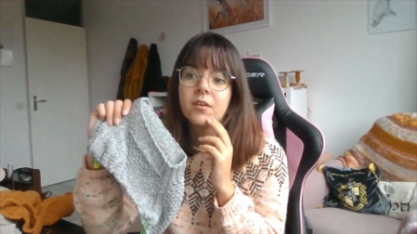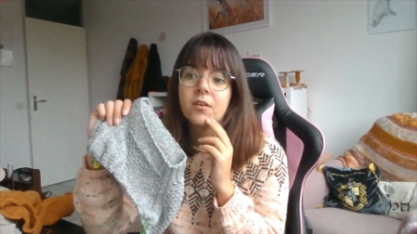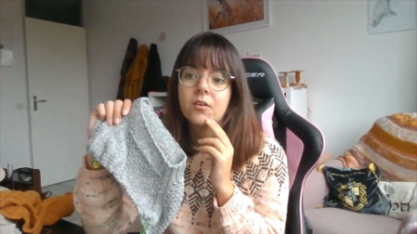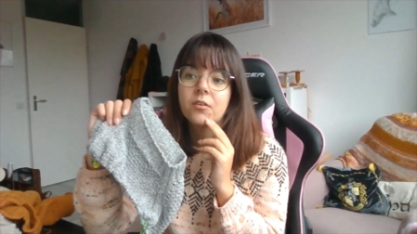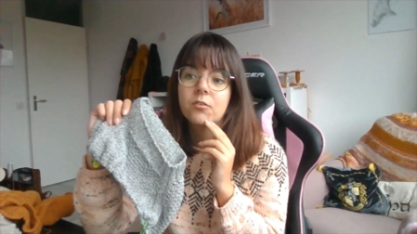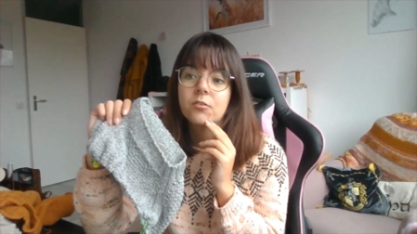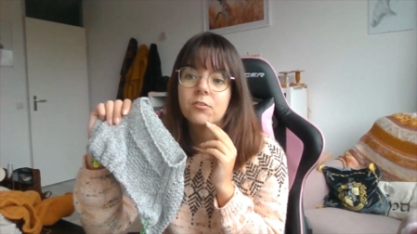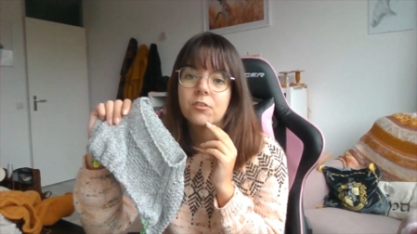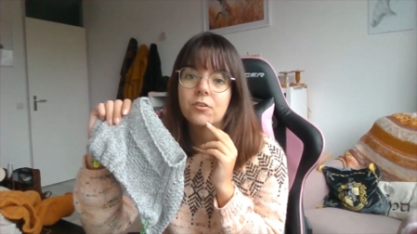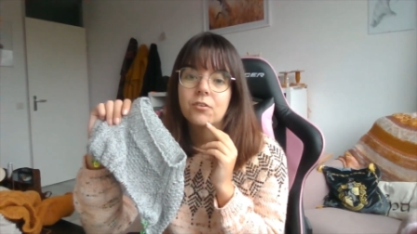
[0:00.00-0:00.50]

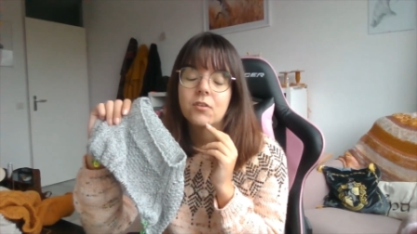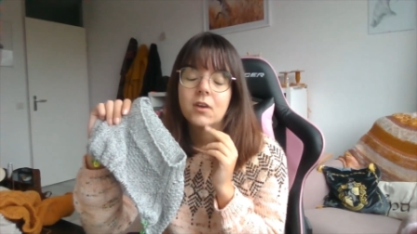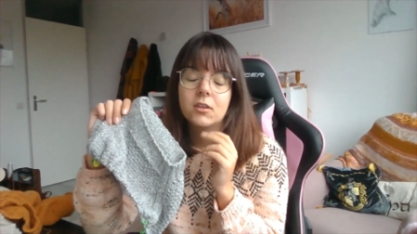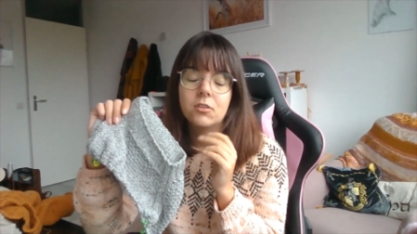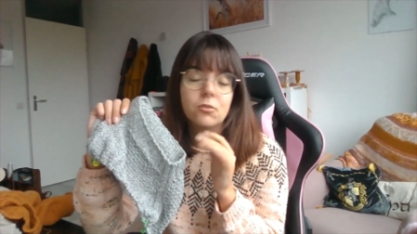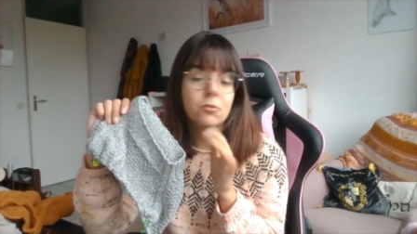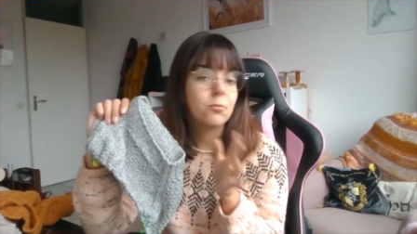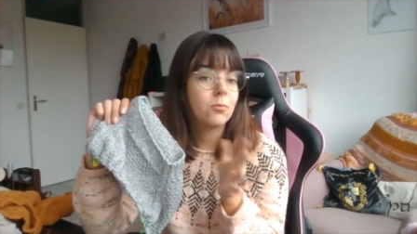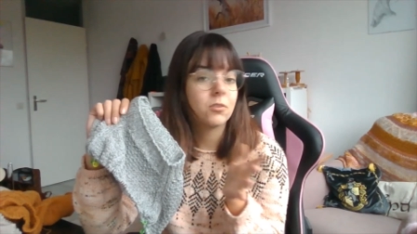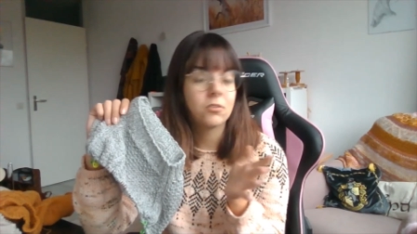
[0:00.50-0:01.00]
So I
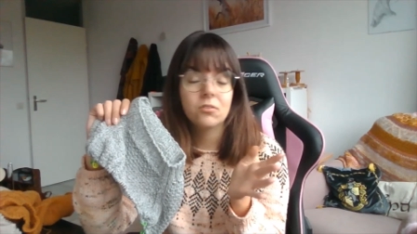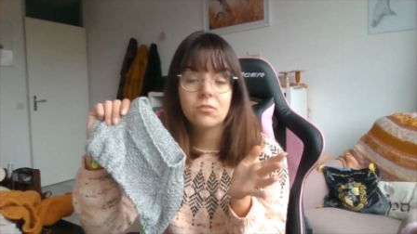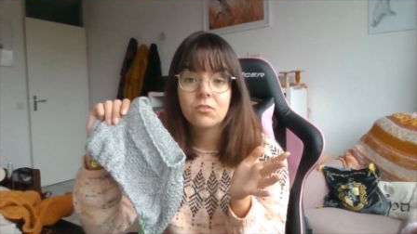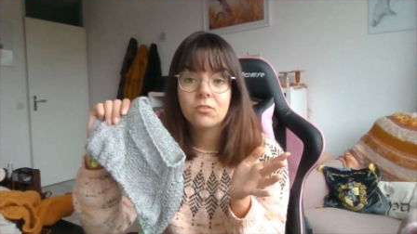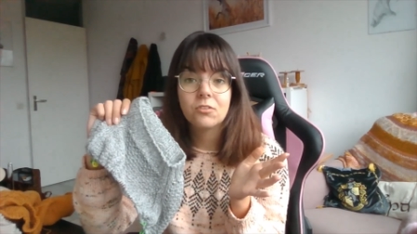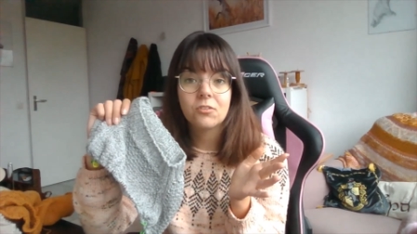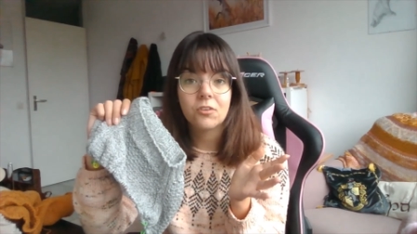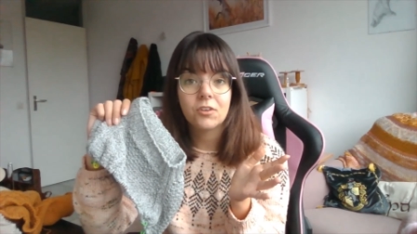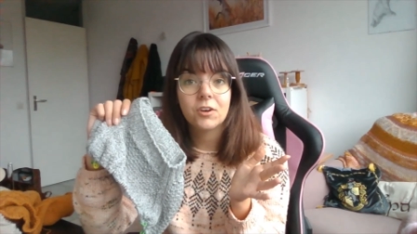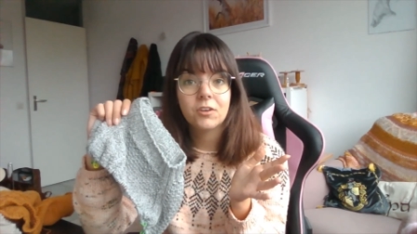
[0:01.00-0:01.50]
just wanted to
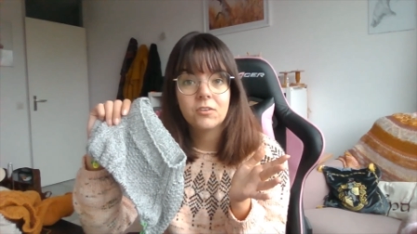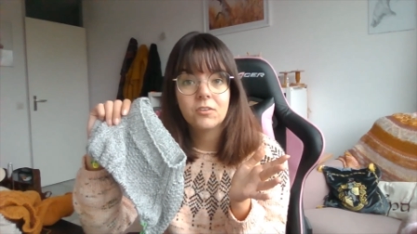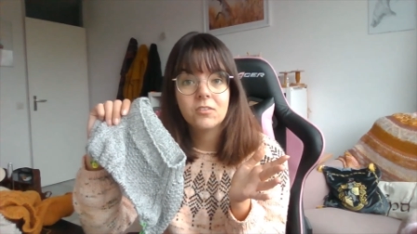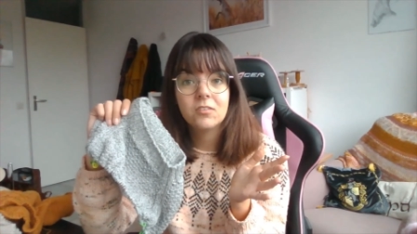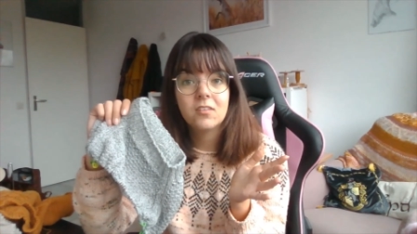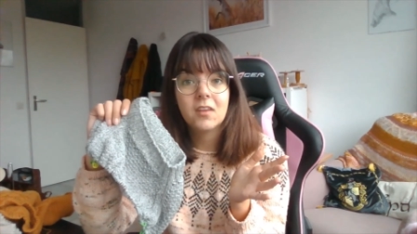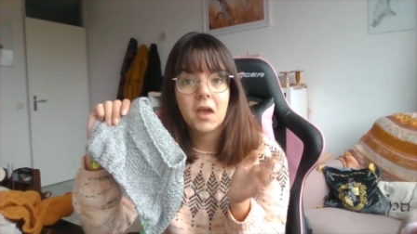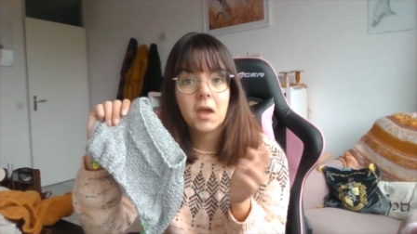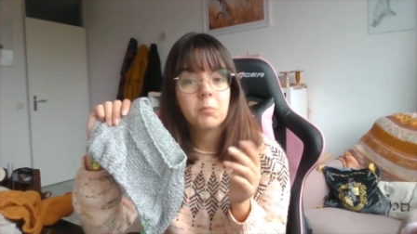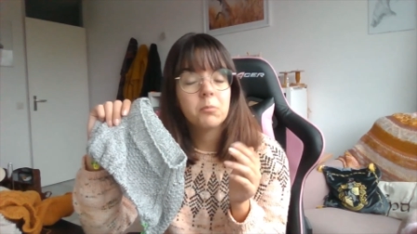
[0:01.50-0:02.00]
start it on
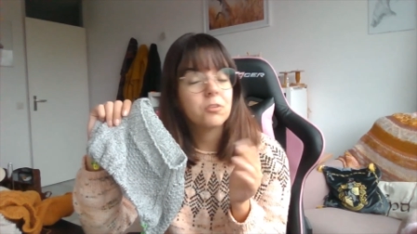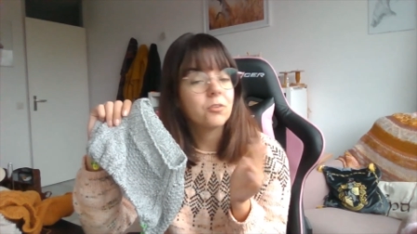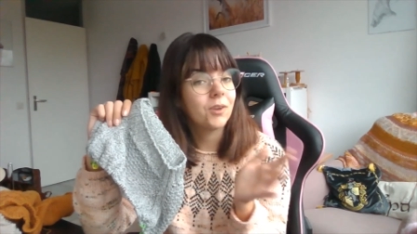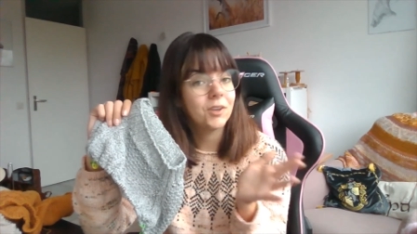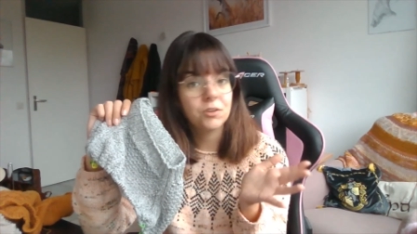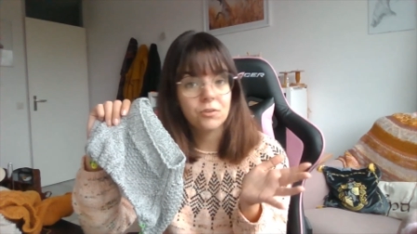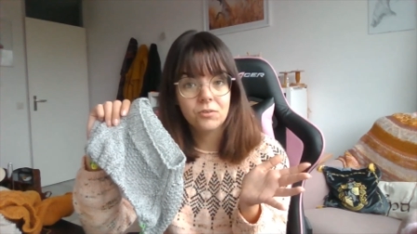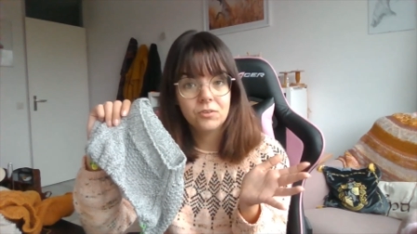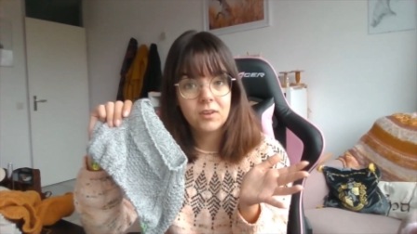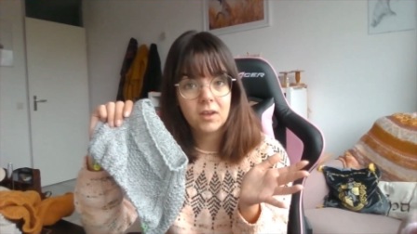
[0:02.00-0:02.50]
time, so I
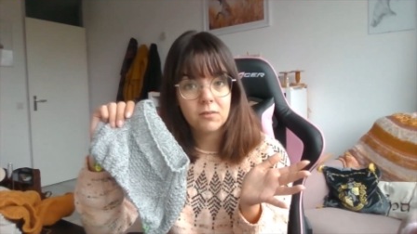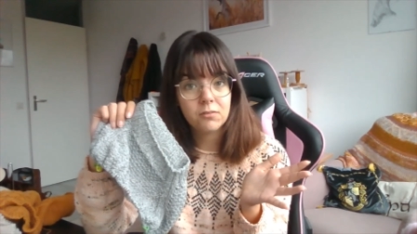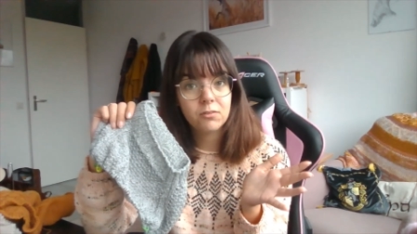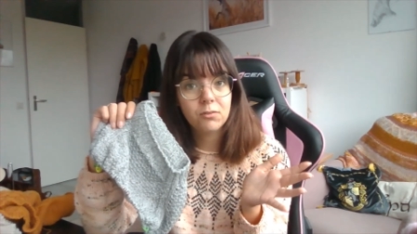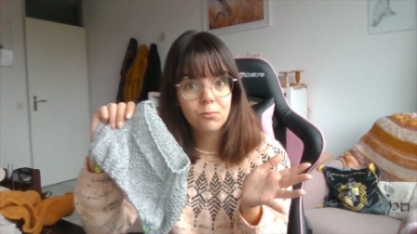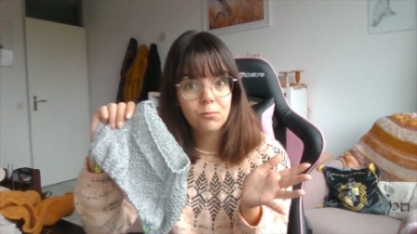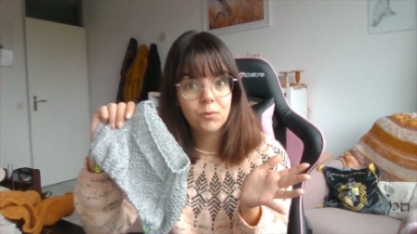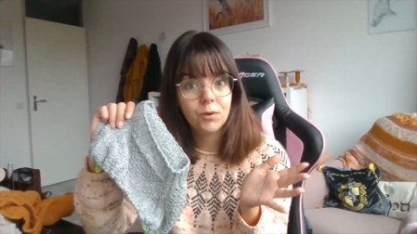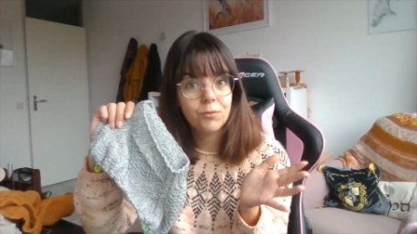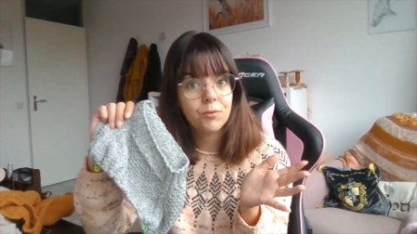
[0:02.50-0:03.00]
don't have
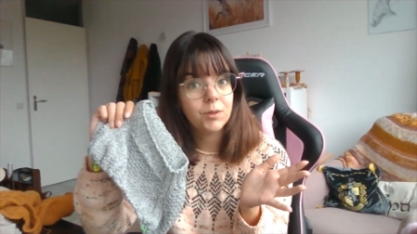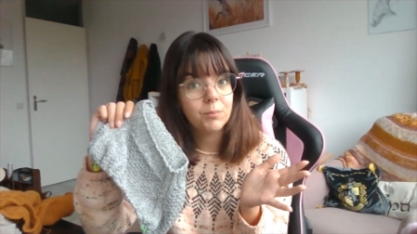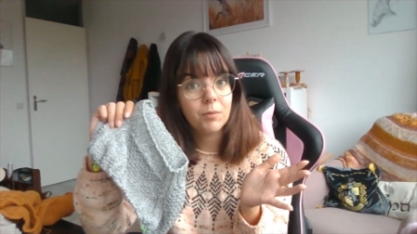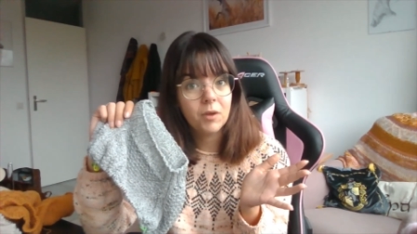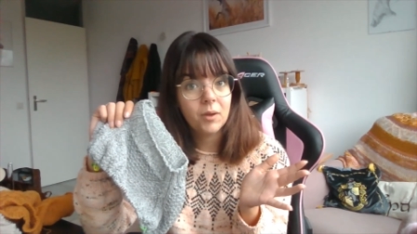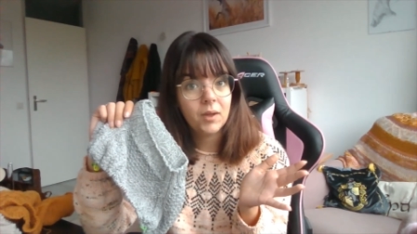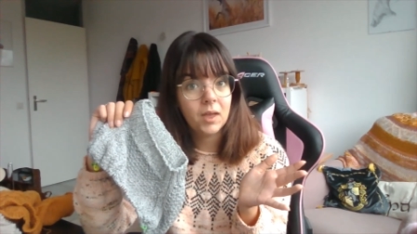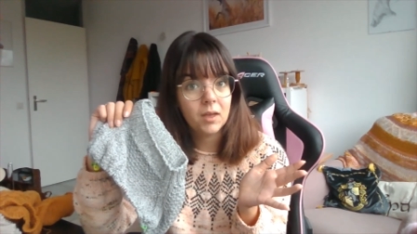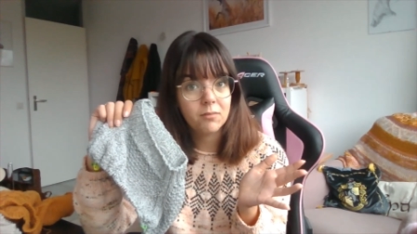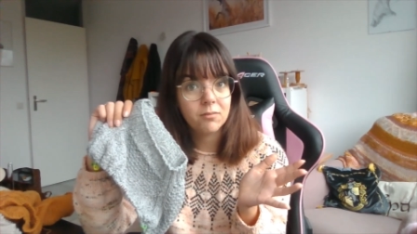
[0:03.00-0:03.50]
to worry
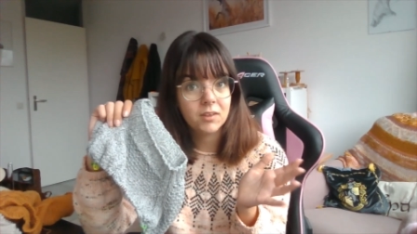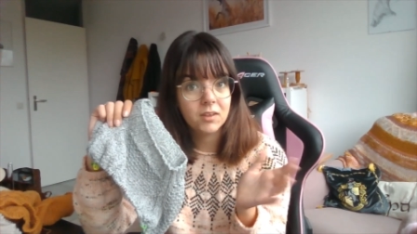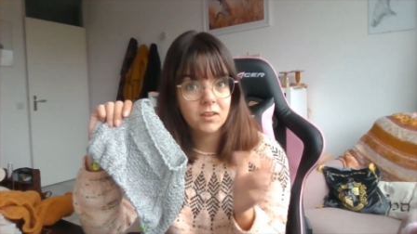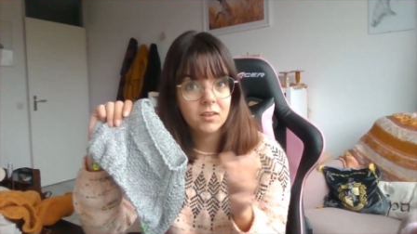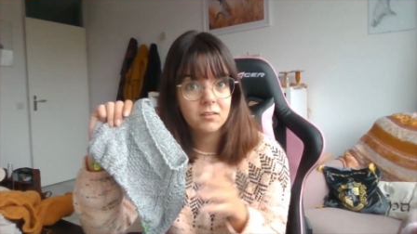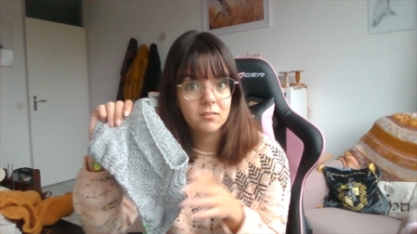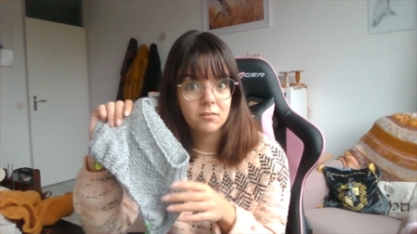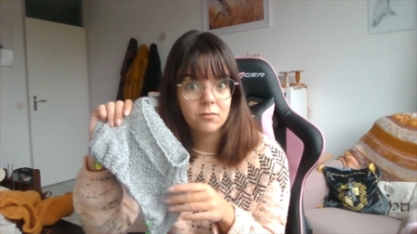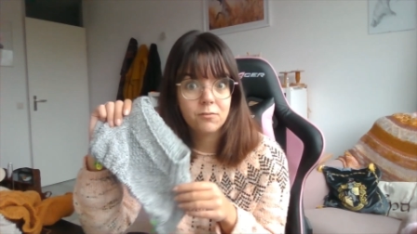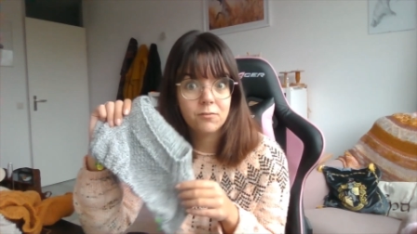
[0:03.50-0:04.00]
about having
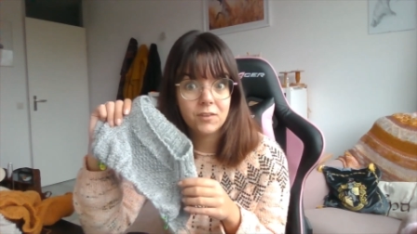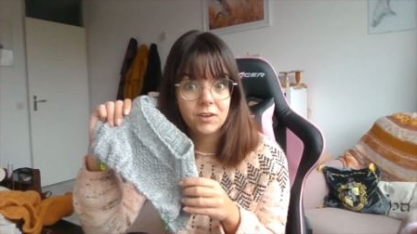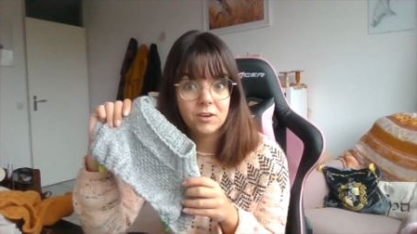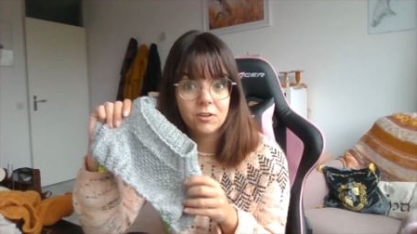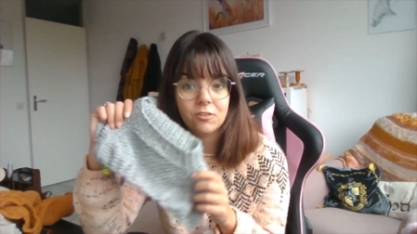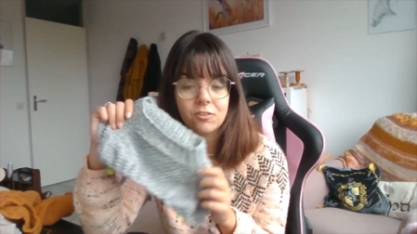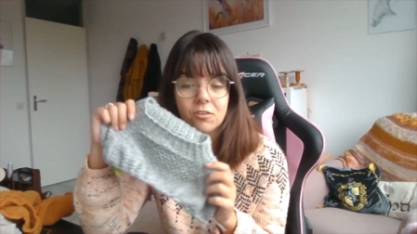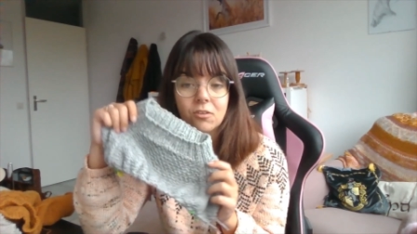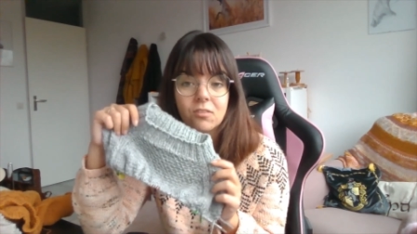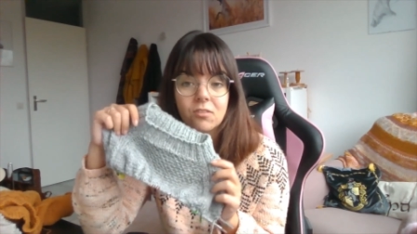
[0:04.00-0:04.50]
it
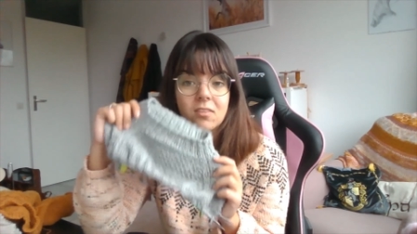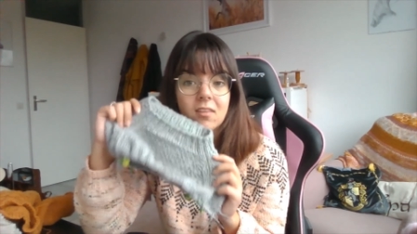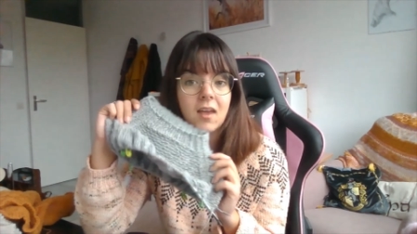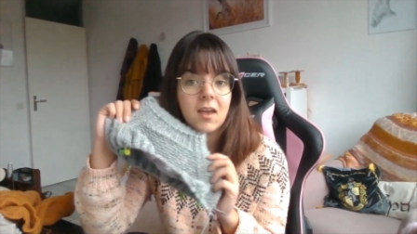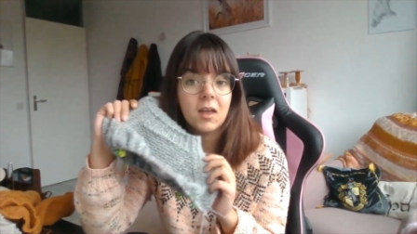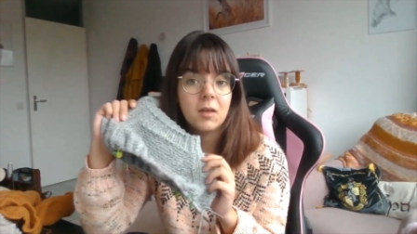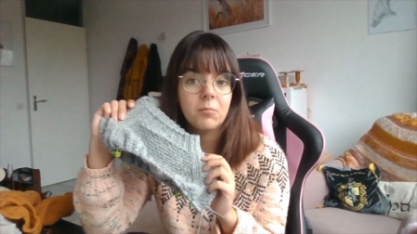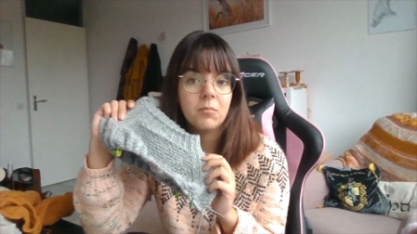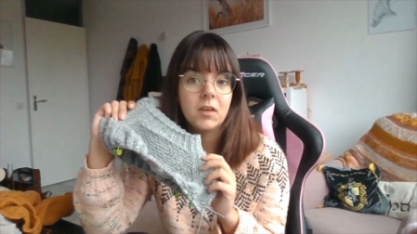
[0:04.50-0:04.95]
finished on time.